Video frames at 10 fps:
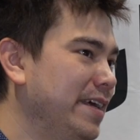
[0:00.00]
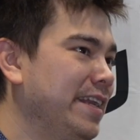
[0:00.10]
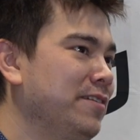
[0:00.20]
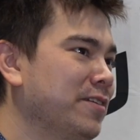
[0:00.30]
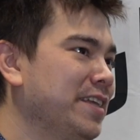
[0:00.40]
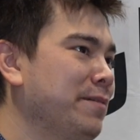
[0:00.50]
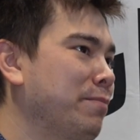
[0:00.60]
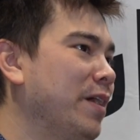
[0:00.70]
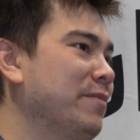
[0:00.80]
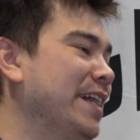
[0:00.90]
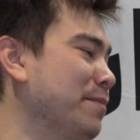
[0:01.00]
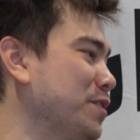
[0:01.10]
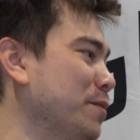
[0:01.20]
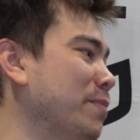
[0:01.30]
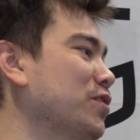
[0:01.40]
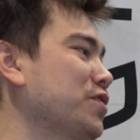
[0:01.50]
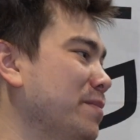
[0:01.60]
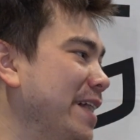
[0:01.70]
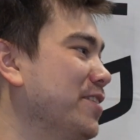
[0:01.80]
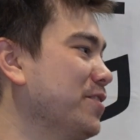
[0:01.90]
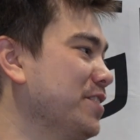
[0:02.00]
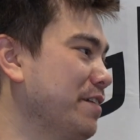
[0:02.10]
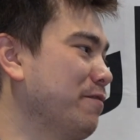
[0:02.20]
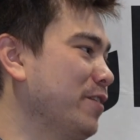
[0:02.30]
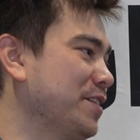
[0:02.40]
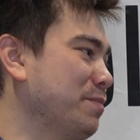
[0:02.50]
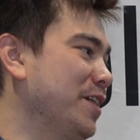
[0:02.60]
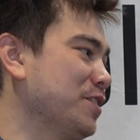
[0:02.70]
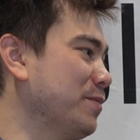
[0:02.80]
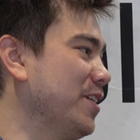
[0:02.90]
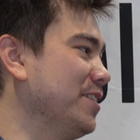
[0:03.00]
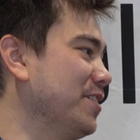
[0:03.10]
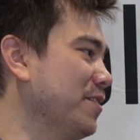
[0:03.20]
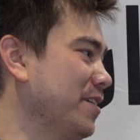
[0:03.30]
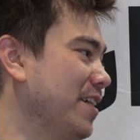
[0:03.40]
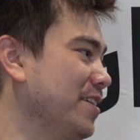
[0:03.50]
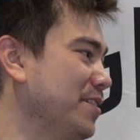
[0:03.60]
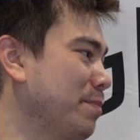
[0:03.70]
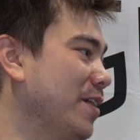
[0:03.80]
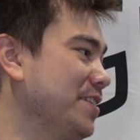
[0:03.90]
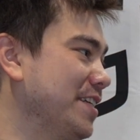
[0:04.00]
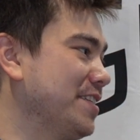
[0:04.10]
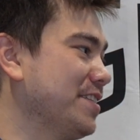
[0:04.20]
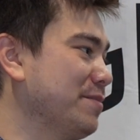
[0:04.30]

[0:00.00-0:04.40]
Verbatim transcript: and it really probably helps you push the boundaries of what's possible on your on your processes